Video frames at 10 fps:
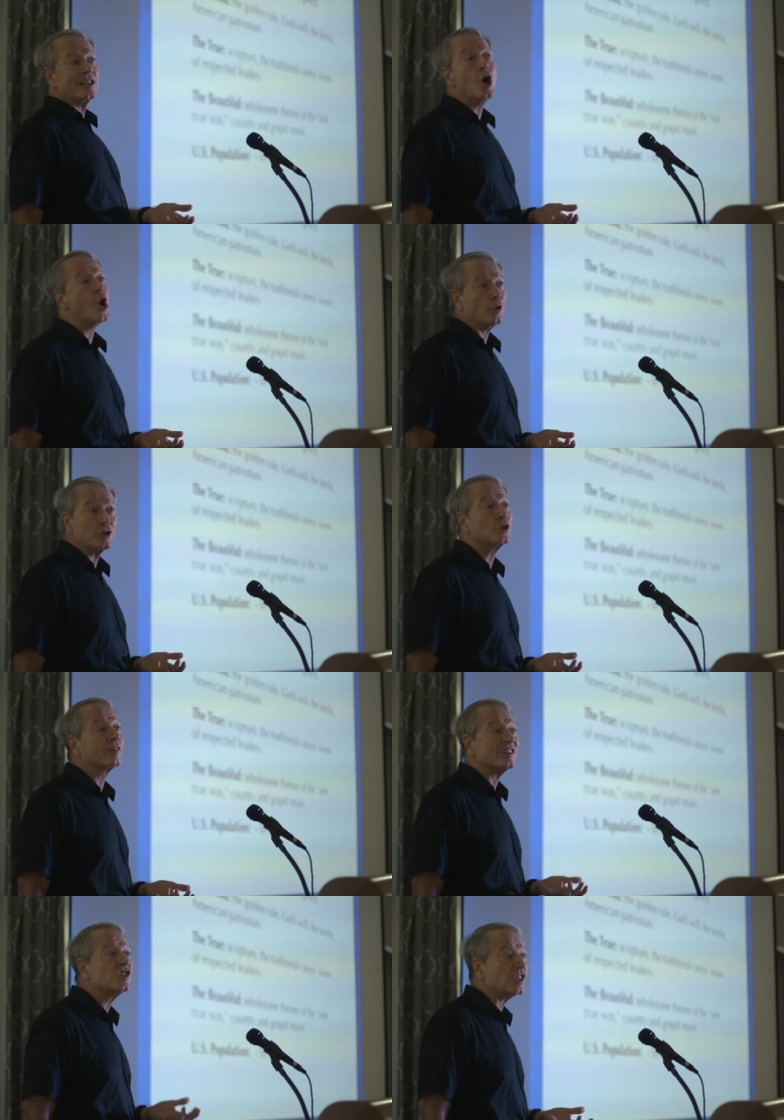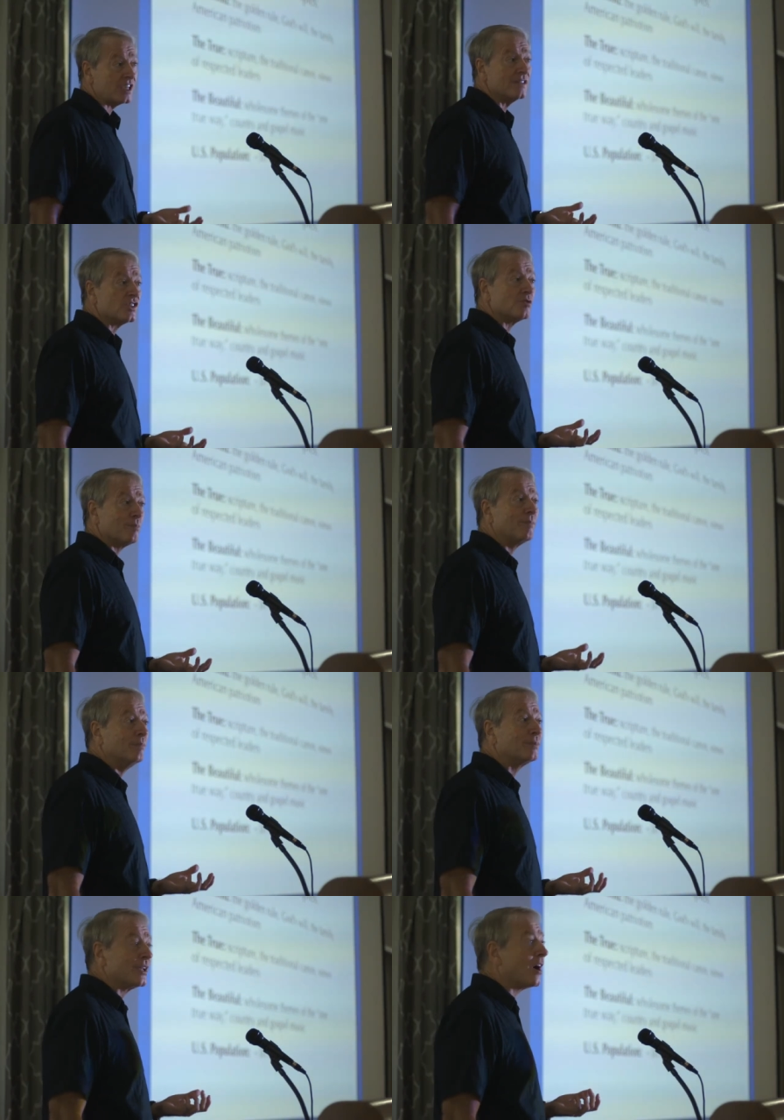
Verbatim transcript: know, you can already see. This is pretty